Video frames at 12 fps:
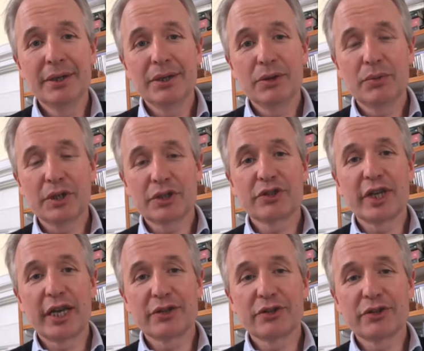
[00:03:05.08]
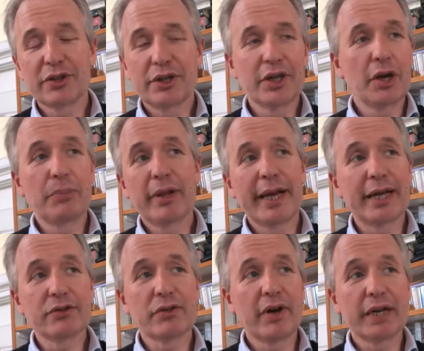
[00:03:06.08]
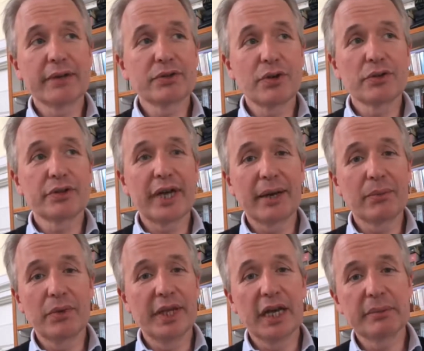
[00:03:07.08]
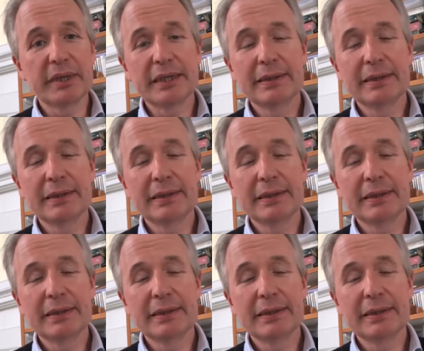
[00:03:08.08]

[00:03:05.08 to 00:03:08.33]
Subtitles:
which says, no plan survives contact with the enemy.